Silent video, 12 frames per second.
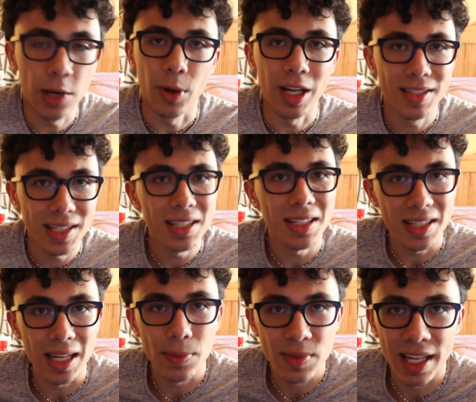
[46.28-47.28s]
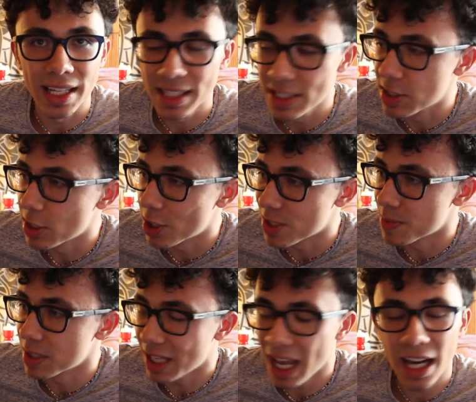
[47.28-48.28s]
Anyway, since it seems like this year has
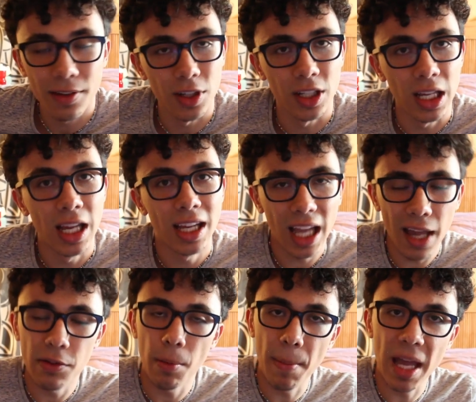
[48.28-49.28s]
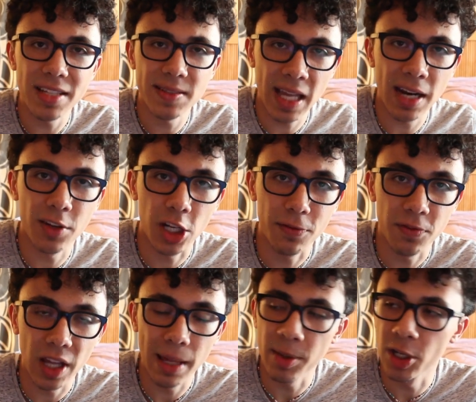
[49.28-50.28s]
been kind of a kind of a mess, kind of a
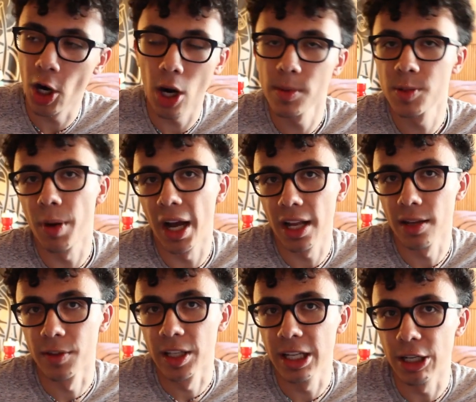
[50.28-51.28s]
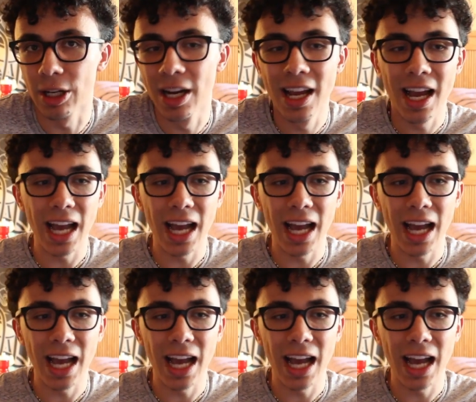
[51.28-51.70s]
flaming garbage pile of a year,